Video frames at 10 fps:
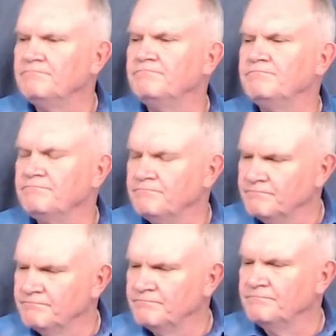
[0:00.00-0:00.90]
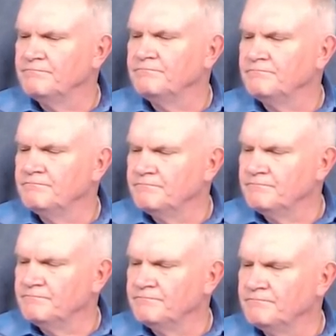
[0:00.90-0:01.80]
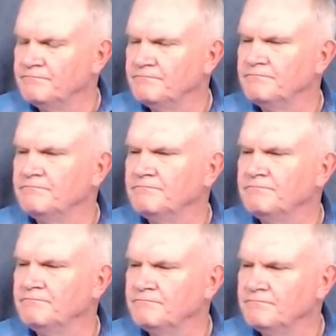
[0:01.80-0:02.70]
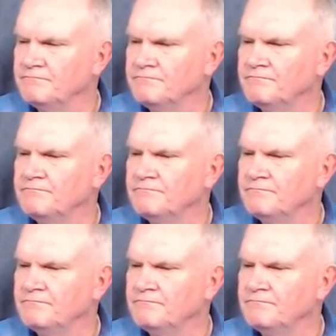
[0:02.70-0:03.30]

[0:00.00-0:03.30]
No words are spoken by the person on screen.